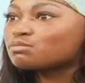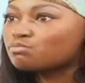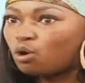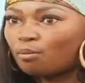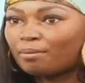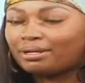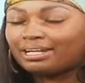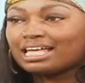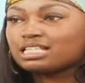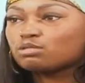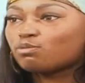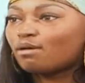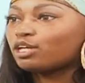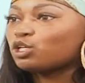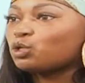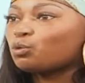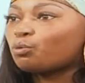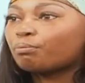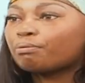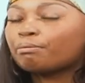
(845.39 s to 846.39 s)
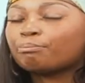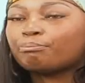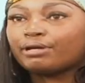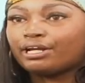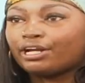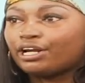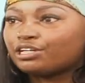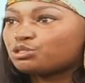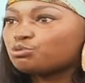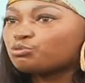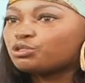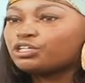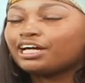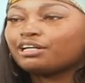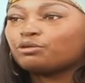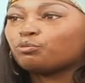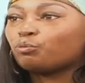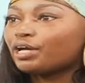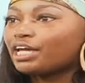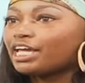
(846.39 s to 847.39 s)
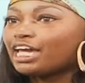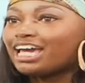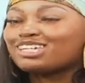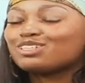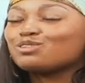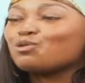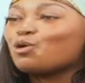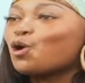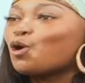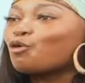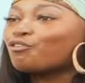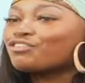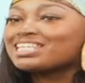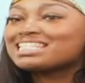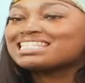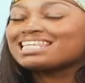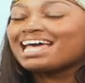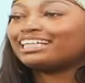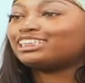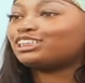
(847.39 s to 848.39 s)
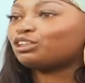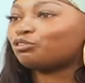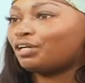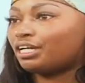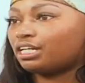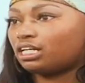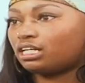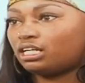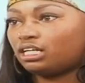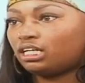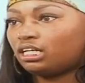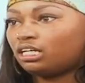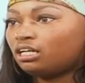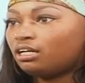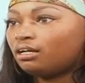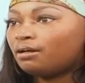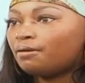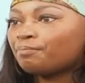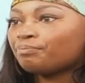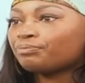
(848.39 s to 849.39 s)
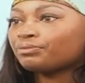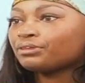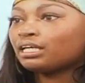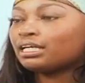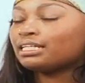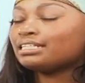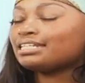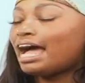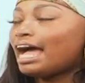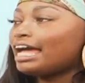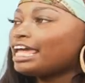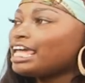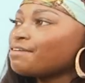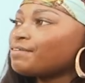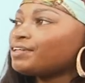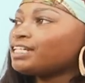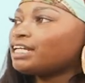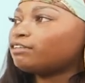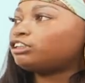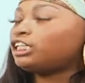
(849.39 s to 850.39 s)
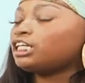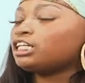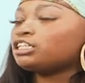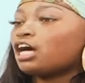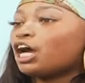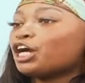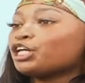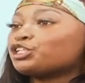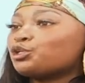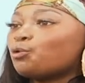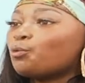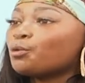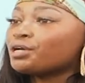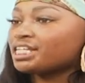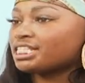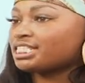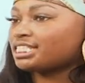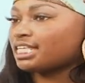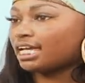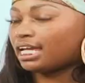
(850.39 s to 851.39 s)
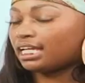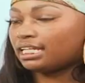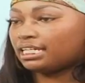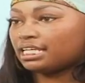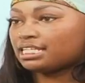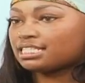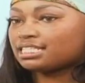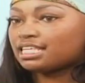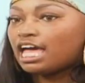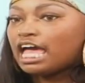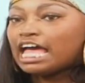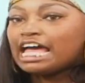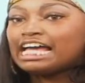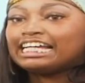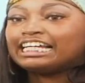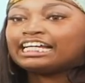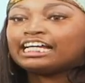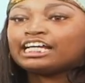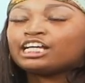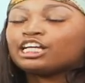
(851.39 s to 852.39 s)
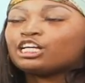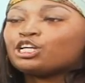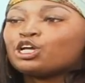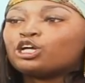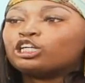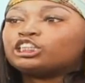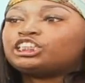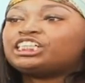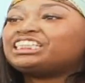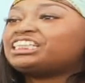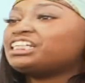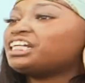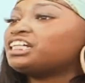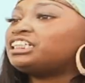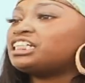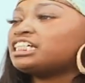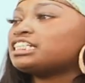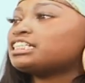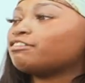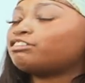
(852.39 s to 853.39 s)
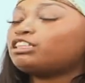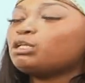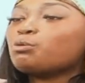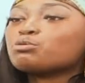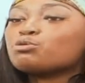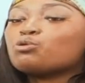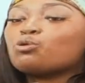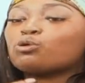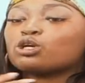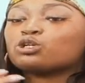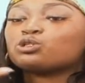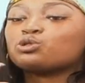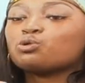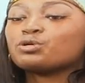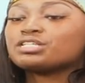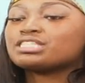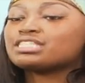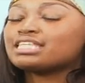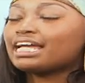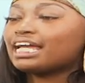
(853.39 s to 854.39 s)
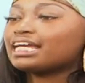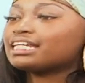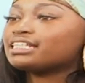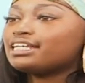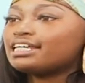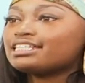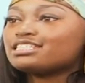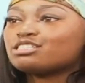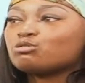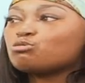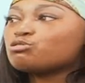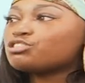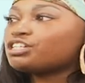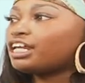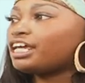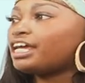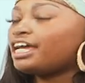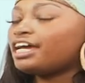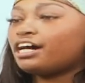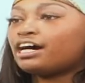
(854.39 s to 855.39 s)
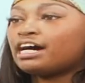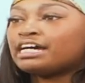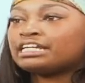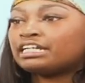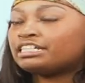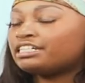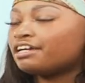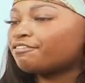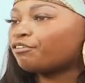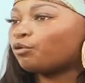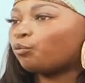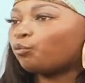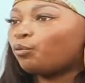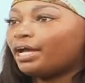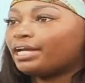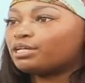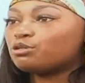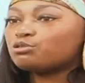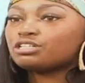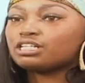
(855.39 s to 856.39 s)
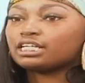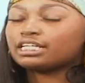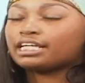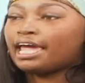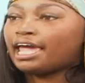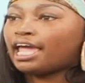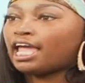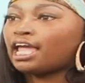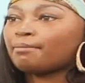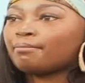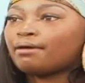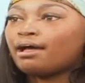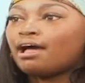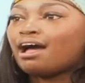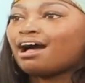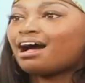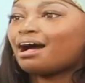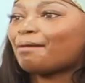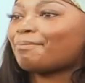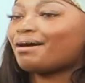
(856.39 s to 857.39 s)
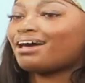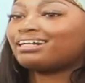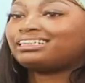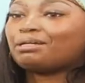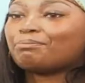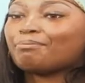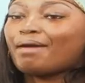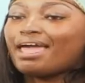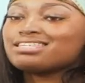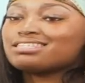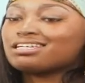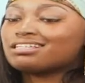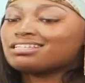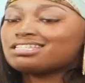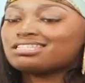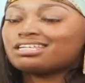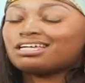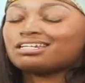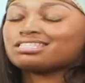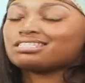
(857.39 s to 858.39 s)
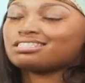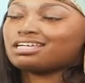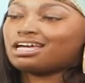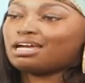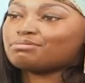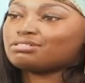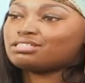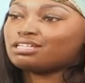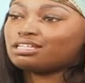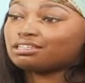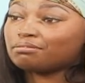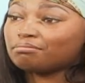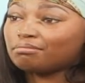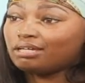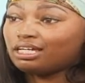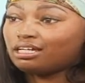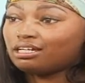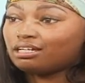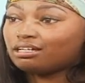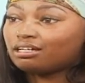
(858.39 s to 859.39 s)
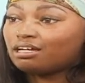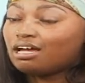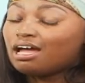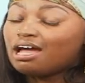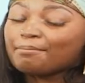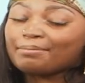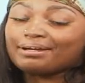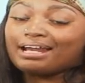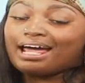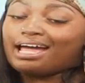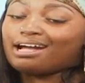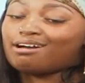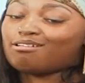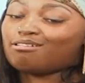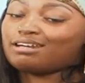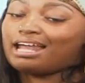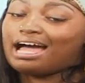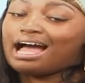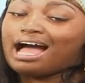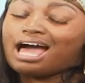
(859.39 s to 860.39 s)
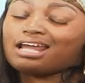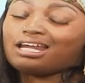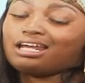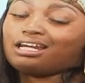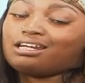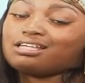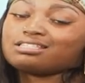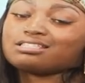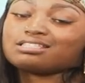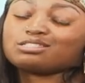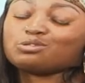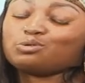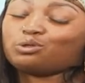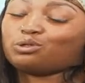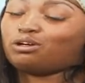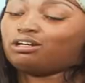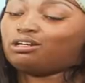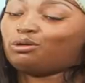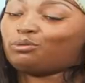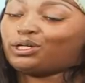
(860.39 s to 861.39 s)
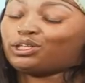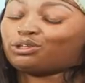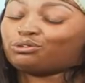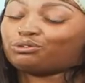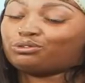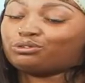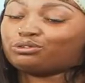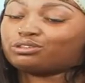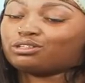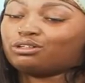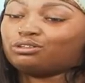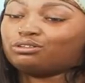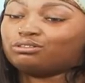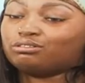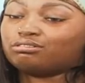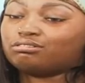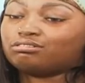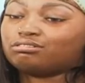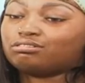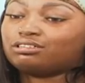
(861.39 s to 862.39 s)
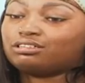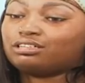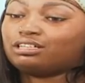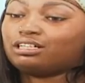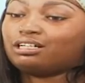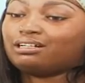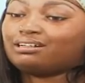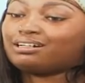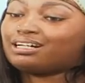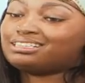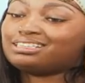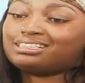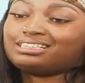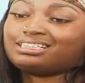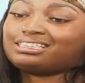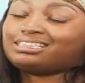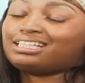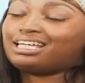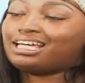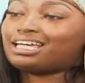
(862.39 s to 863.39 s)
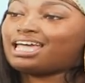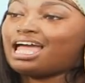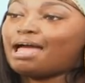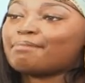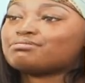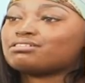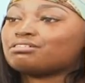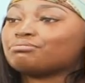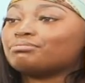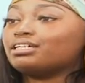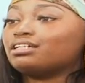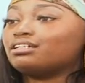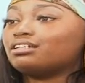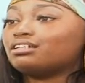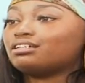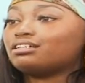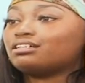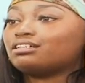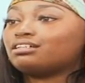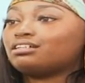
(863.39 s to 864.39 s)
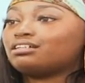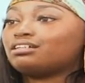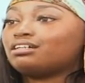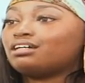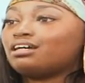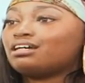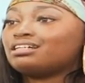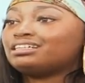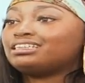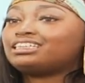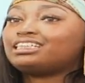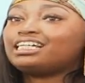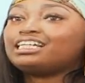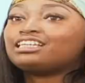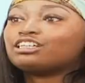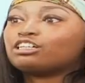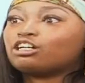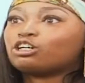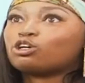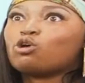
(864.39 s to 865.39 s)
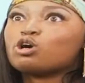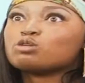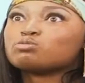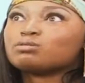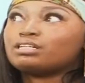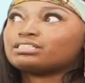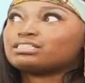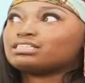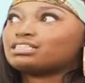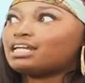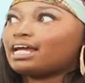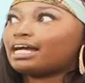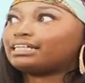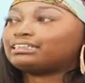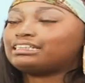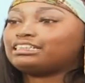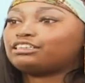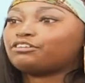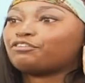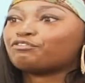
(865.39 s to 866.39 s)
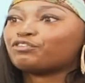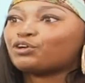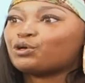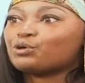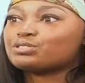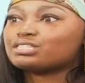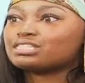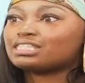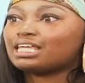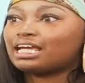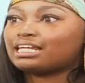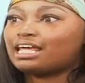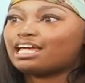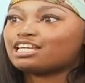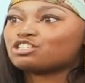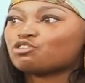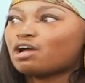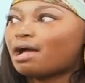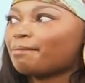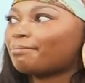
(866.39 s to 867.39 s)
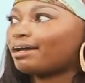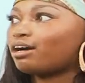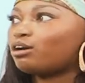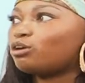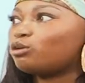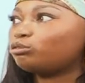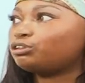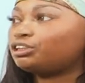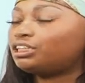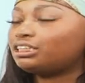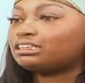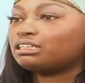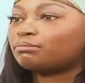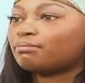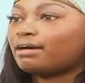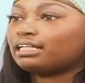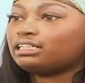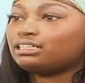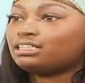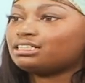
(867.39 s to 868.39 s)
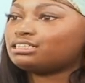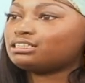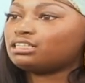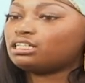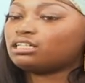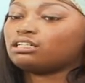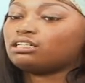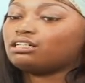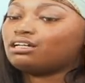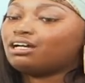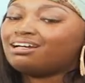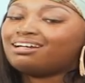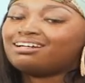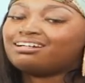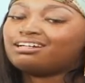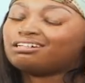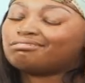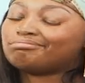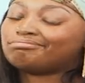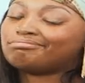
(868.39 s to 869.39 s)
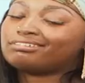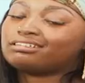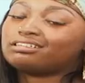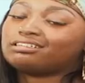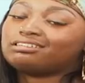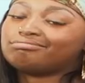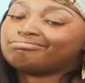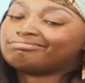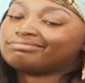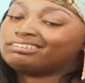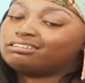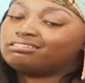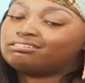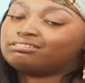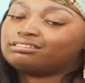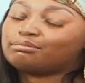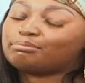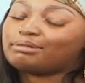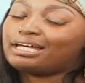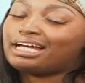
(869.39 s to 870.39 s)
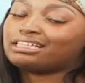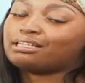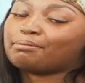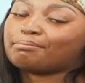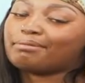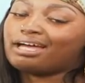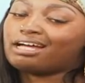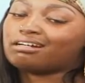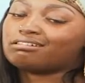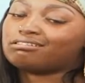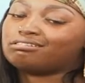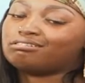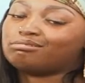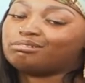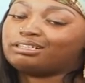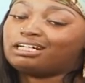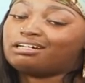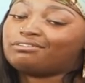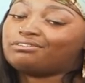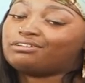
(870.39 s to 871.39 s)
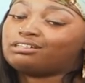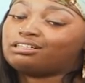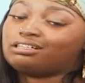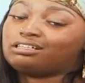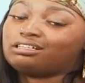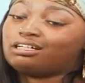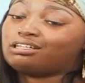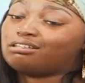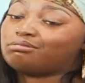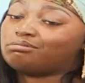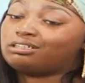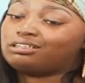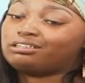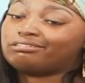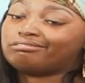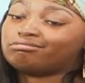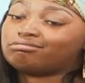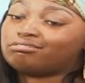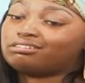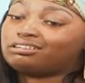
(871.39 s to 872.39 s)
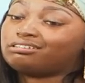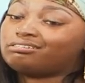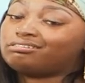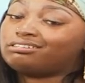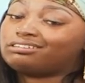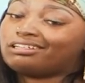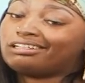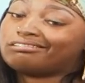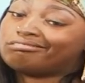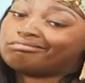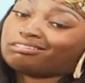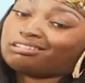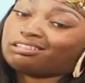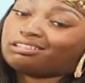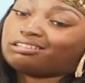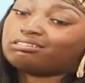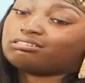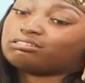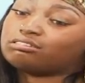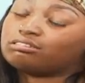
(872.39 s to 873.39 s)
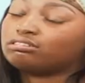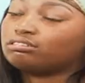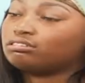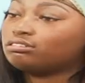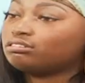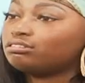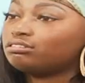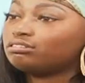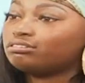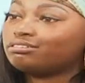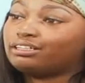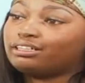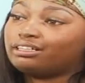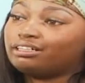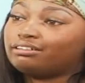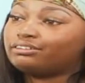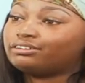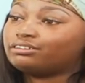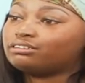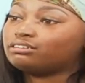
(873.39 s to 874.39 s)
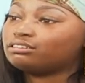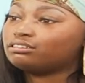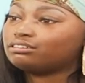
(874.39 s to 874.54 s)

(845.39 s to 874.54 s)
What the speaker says: moment. That's why you were prepared. You couldn't wait, and you oversaturated it. Not even if her doing the second disc. She should have just, if you want to do a second disc, you should have hit her in a different way. You should have came about, she basically said the same shit to me. But I ain't gonna lie, I didn't listen to it all the way through, so, because it just didn't capture me. Sheetha, of course we listened to that because that's the first thing that dropped, like, oh shit, somebody dissed Nicki. I'm like, back to back or whatever, Another One, I'm like, whatever.